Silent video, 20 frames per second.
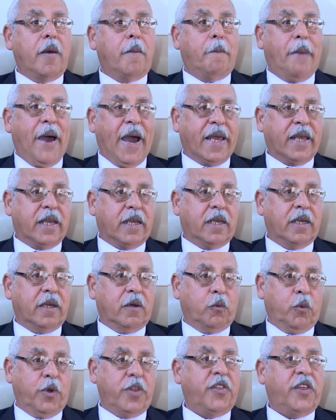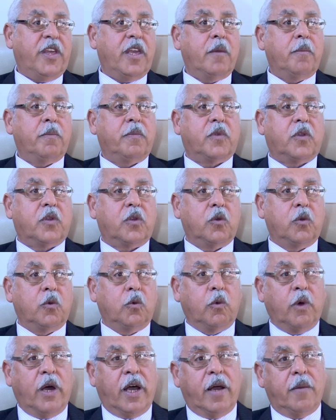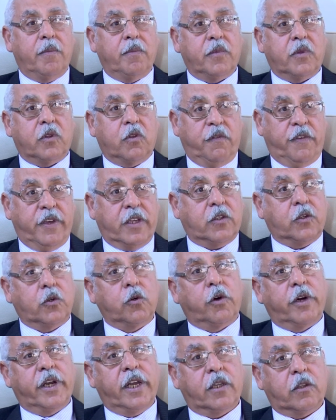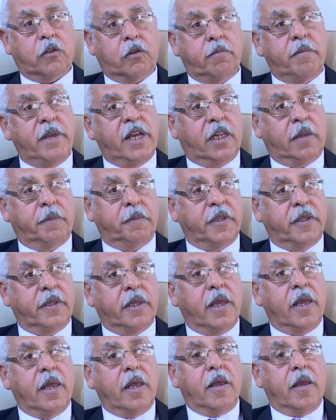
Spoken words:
back with him to Victoria, to Melbourne.